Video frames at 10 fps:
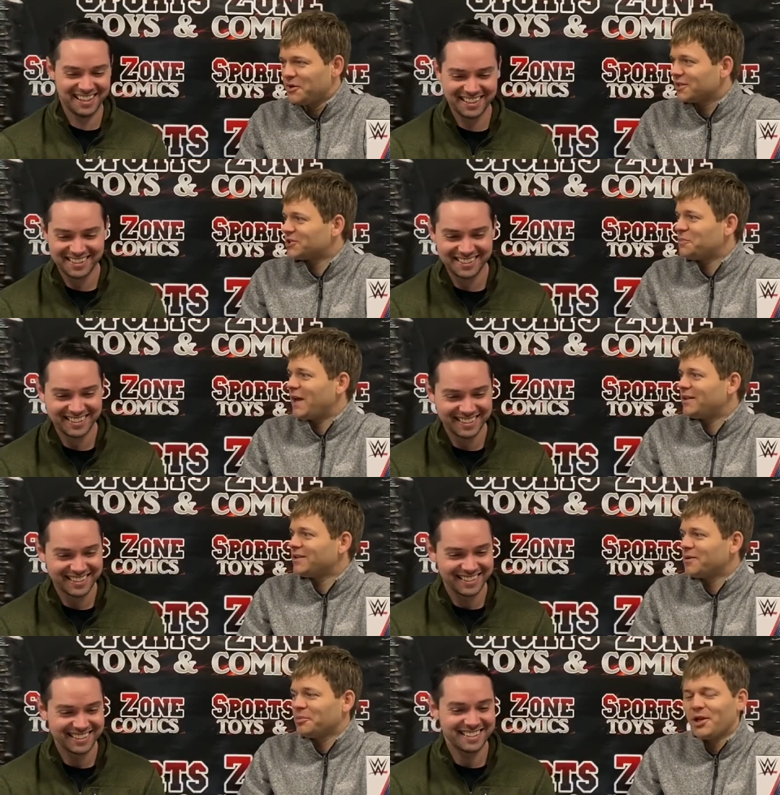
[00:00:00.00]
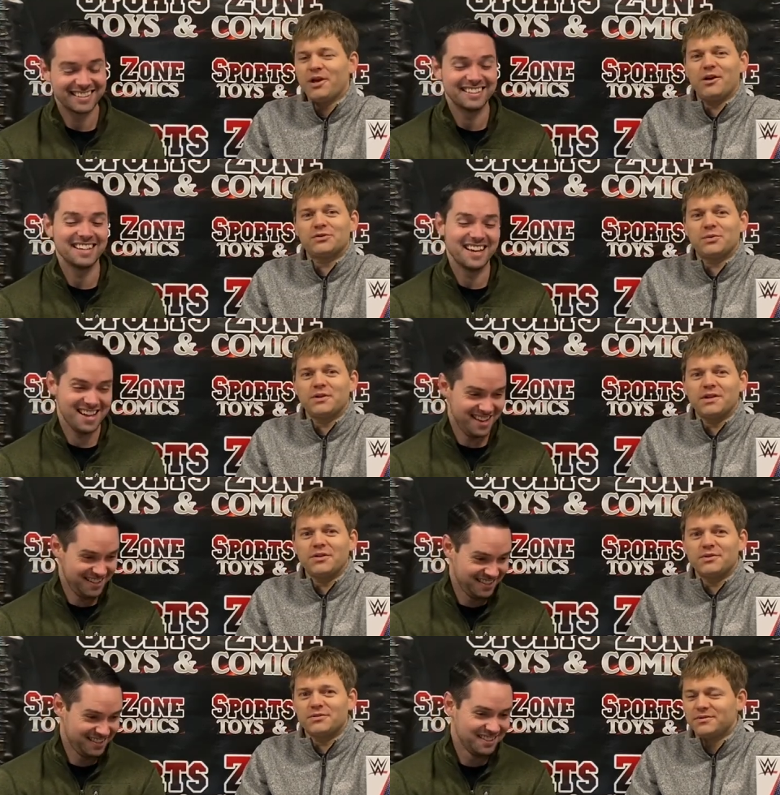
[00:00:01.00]
Speaker 1: what expanding the playoffs with yeah.
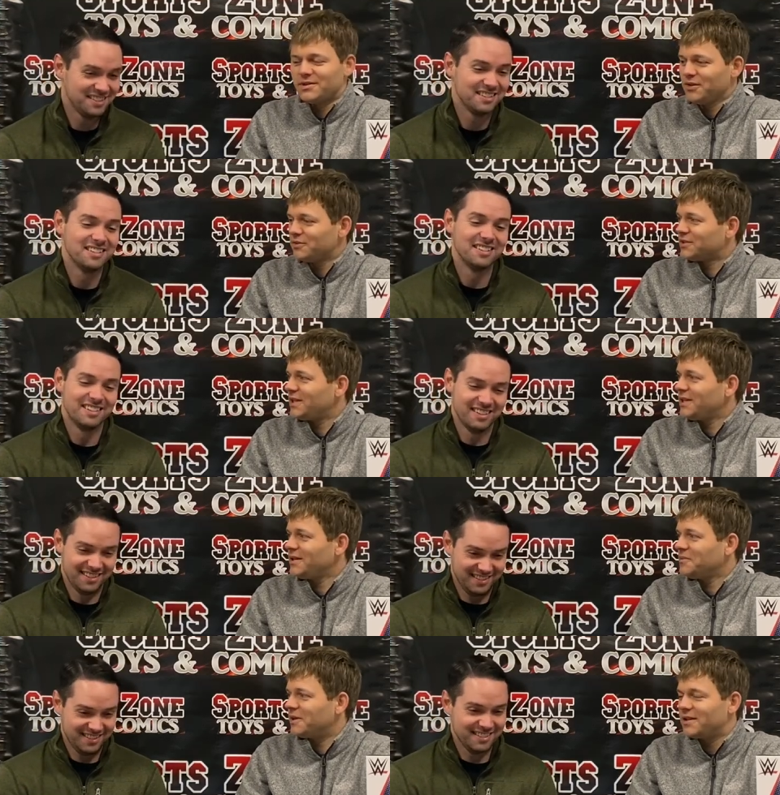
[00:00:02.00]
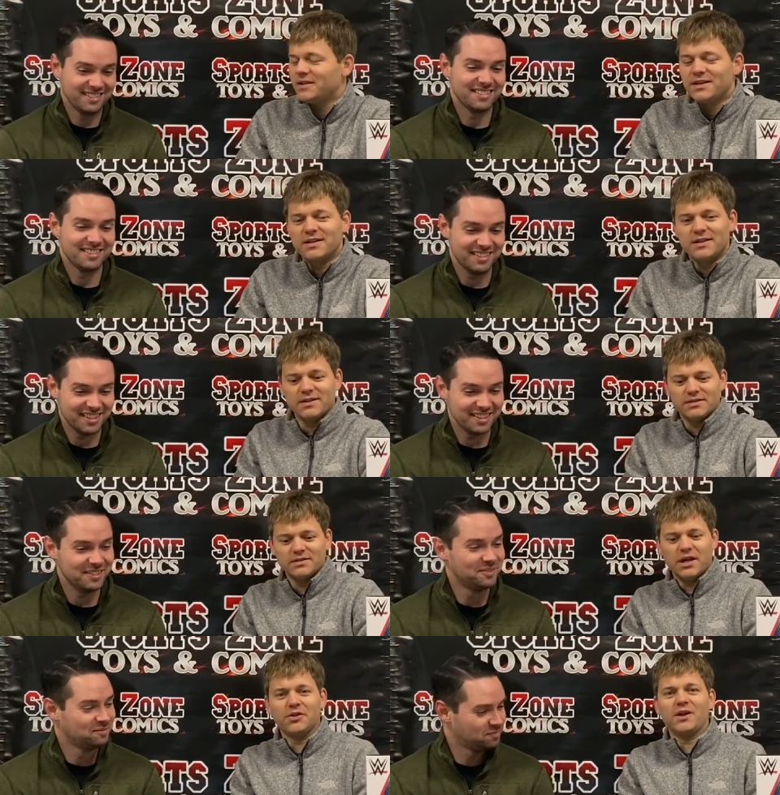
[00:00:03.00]
another another team and
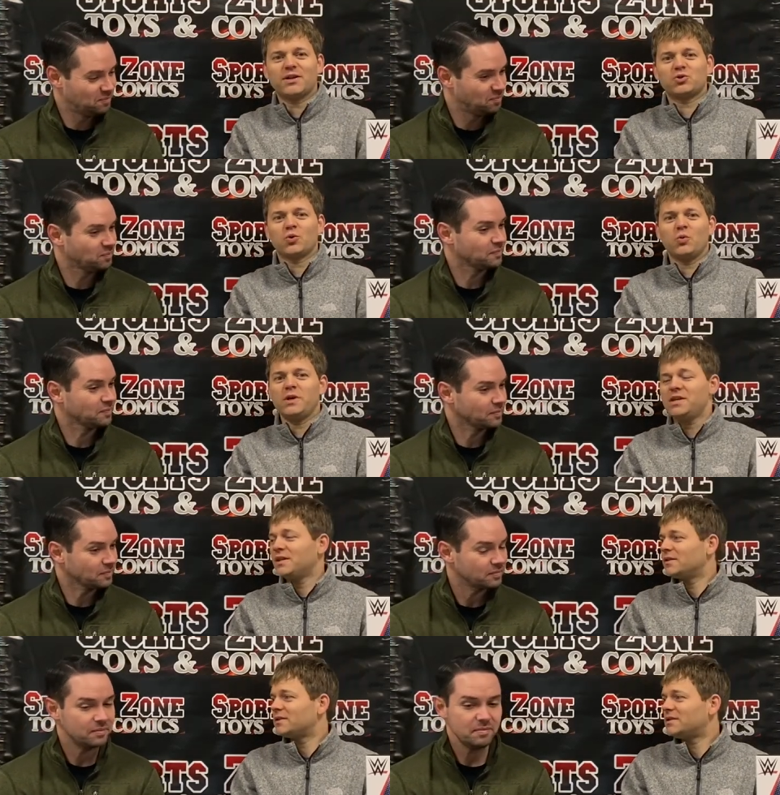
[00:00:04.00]
yeah. another extra week in the